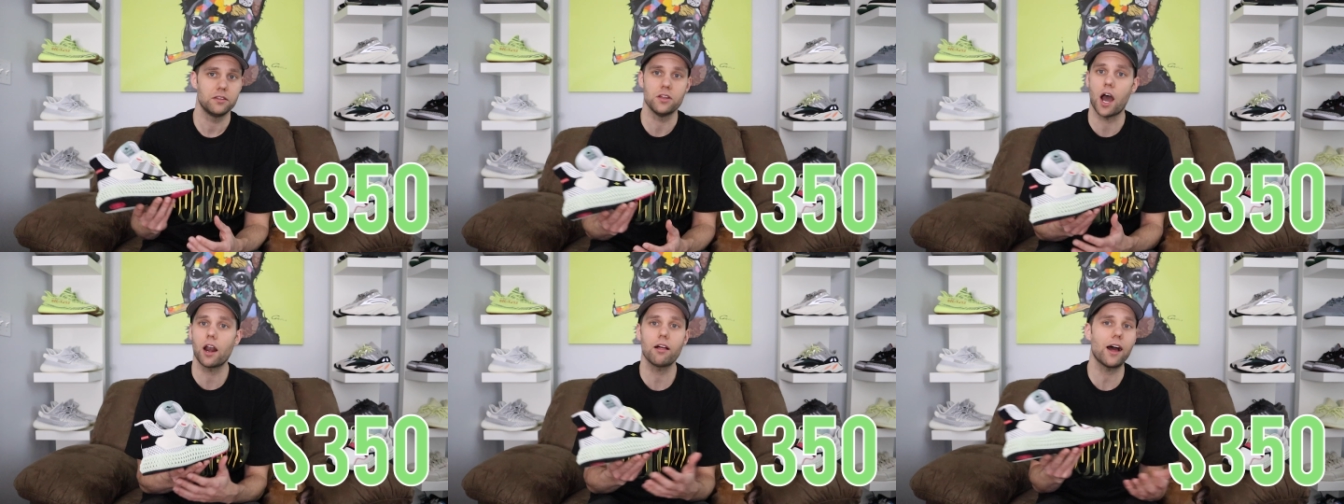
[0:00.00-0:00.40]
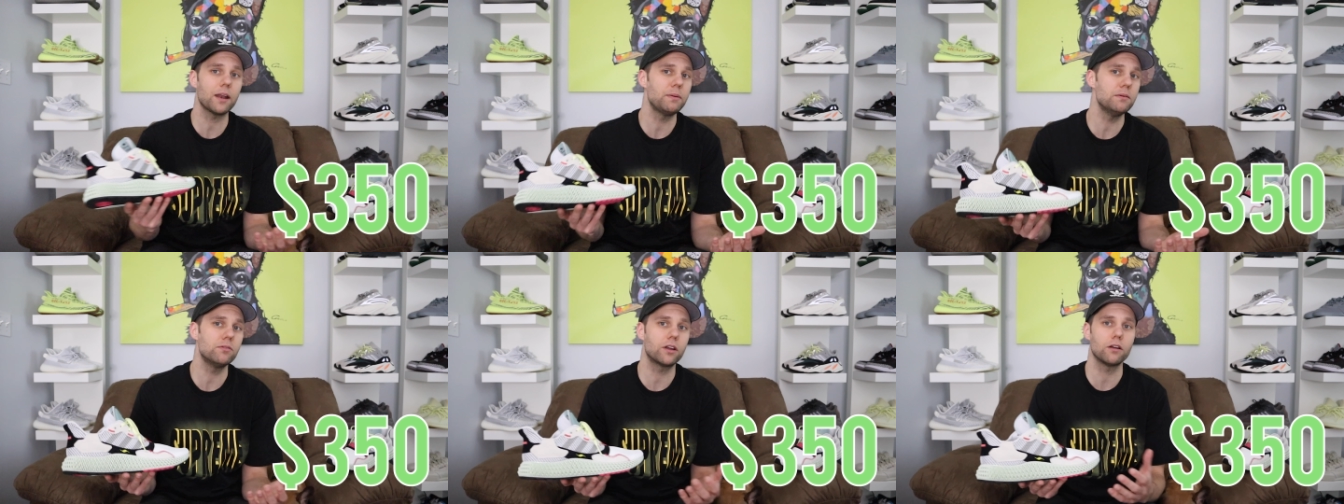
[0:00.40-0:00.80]
Not a lot
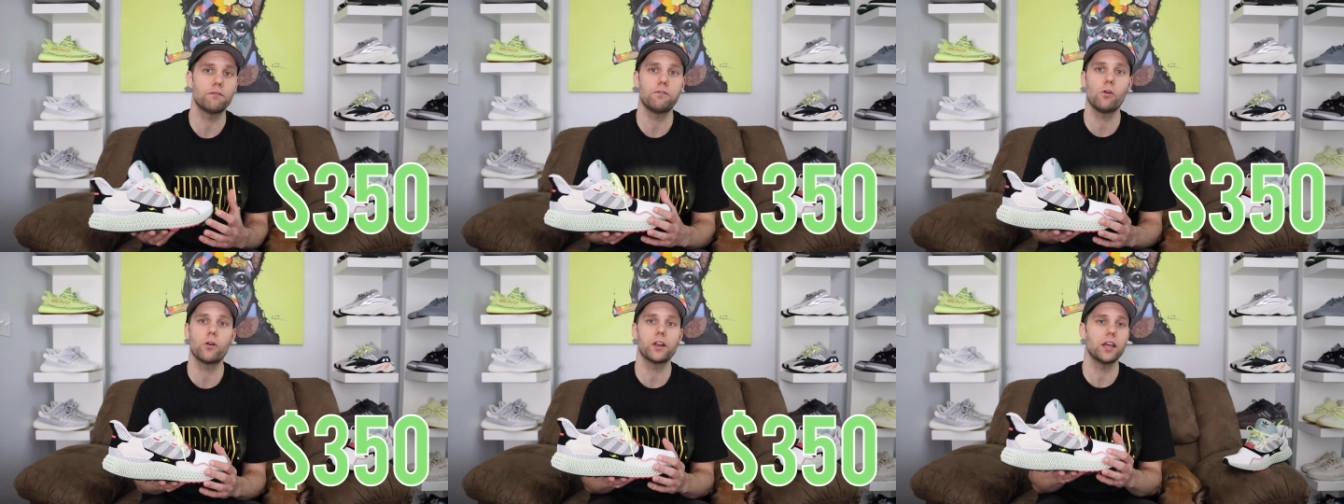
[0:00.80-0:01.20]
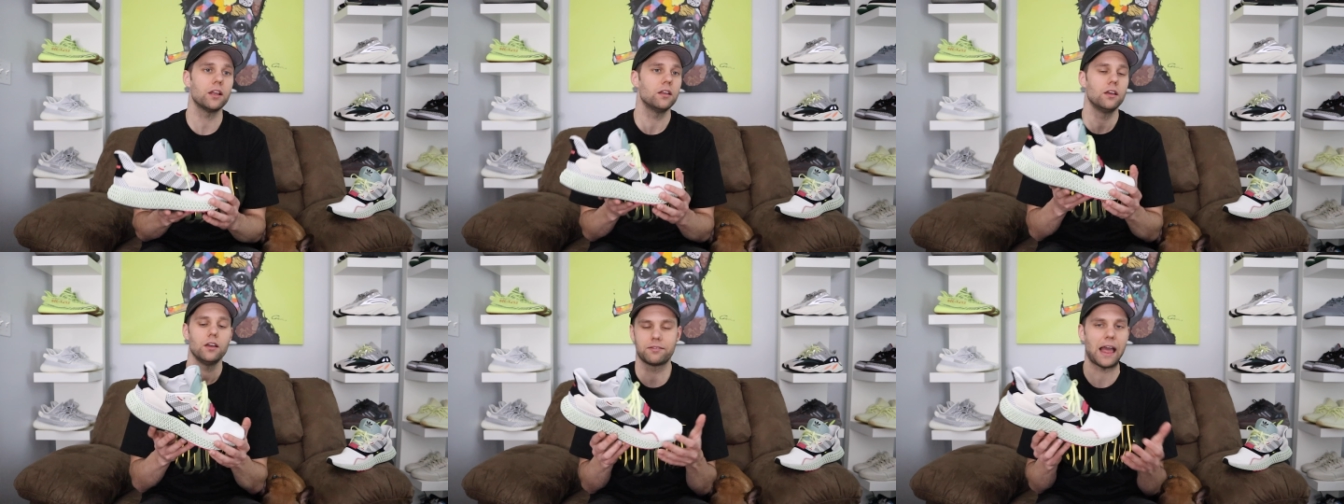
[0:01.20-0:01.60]
of people can afford
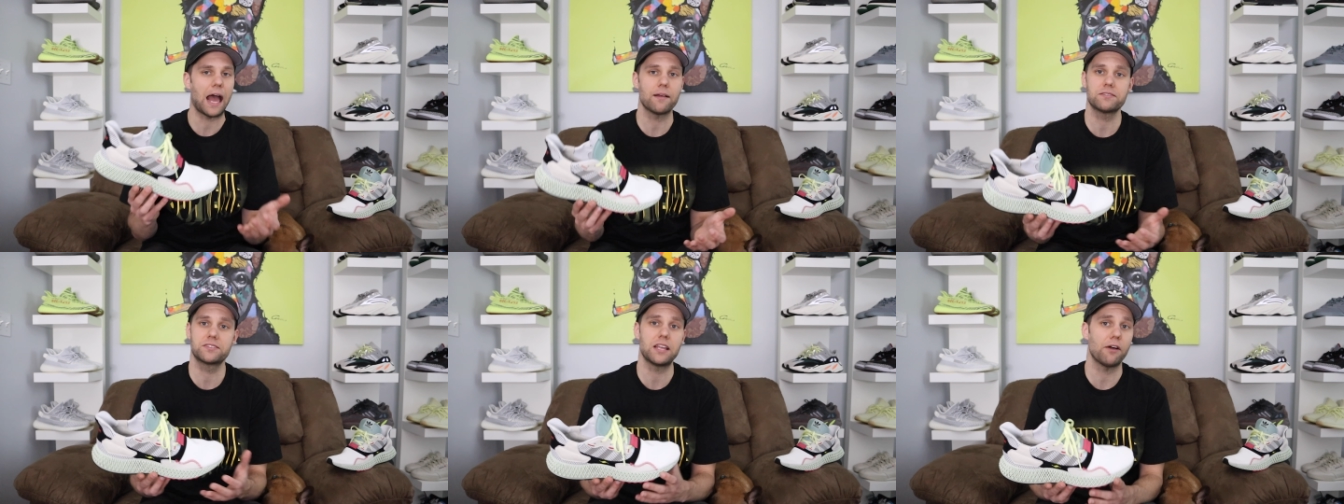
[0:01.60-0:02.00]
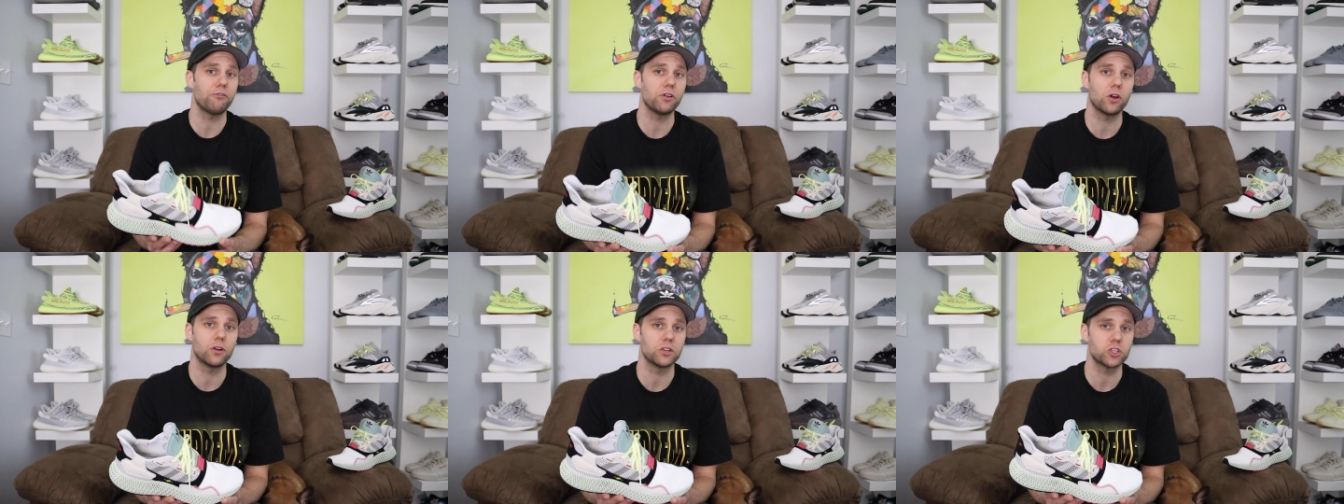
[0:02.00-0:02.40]
it. That's
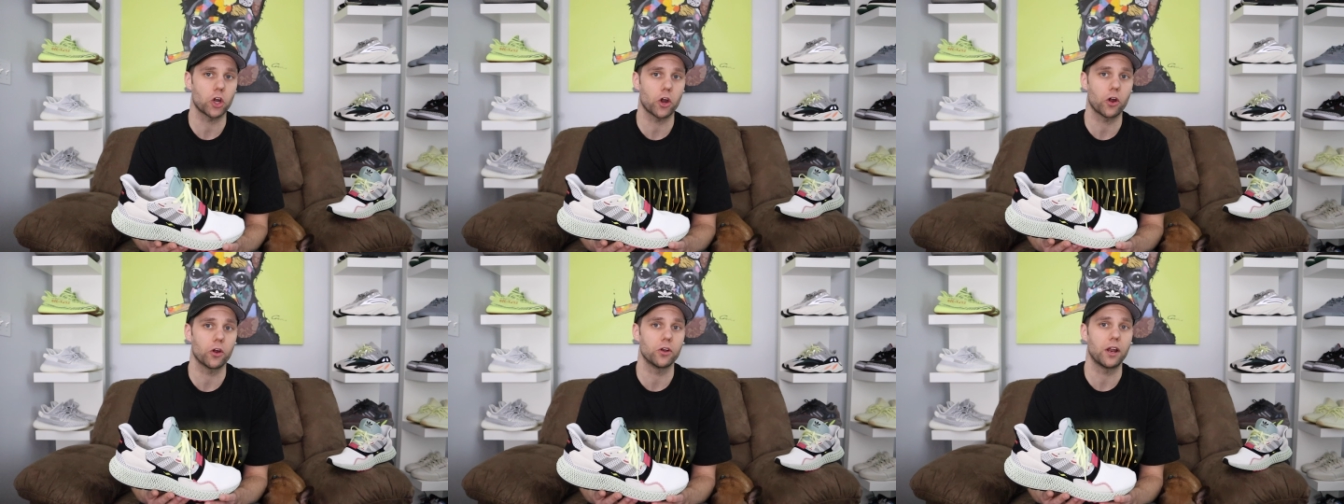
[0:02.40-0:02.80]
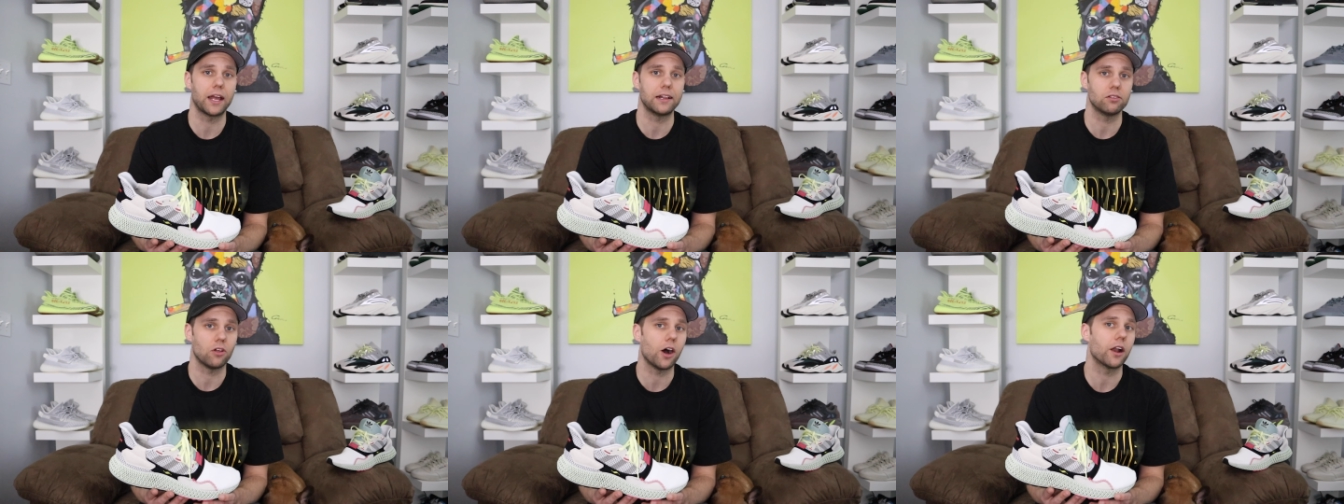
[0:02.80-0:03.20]
definitely going to turn
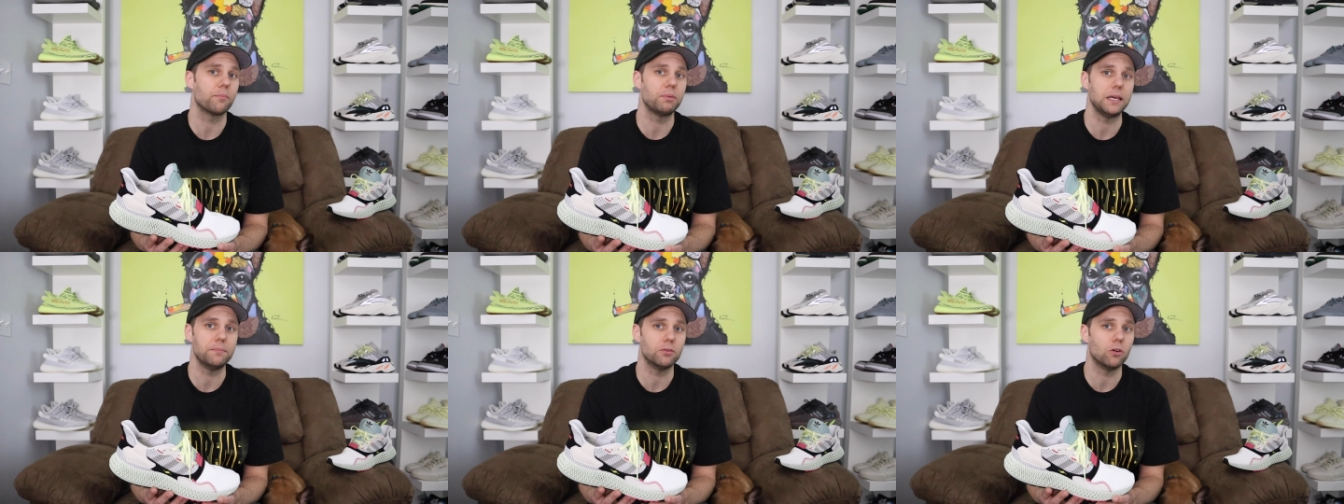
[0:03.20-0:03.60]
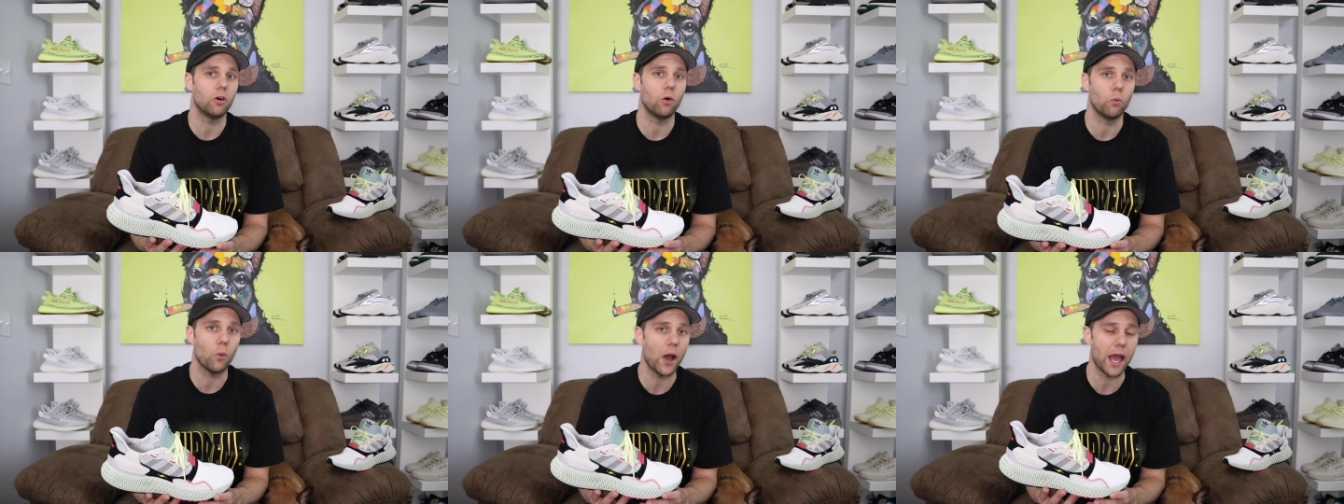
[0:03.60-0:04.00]
a lot of people
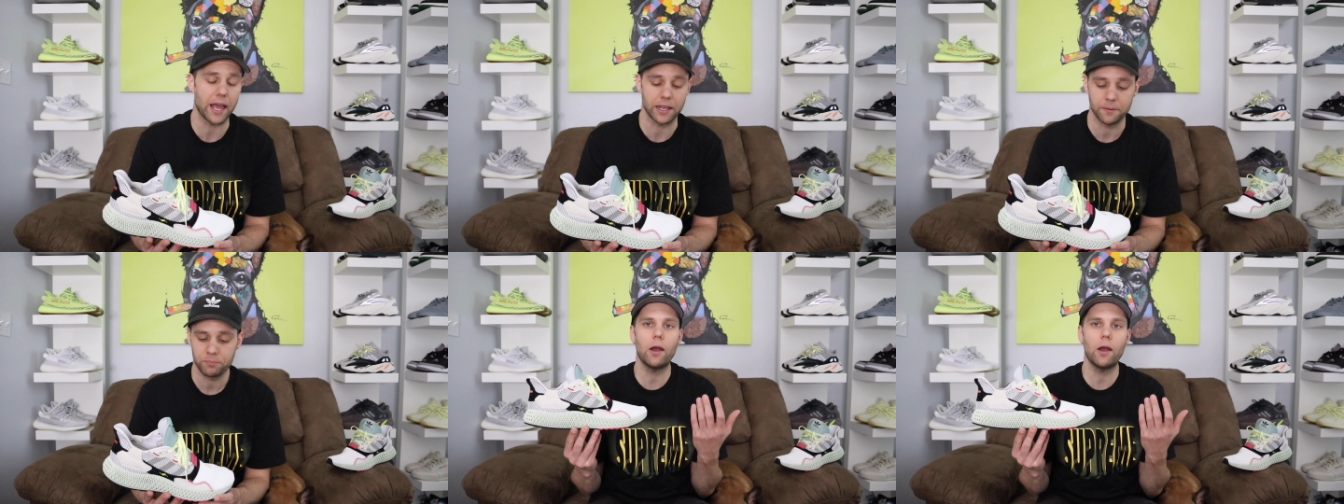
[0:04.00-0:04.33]
away.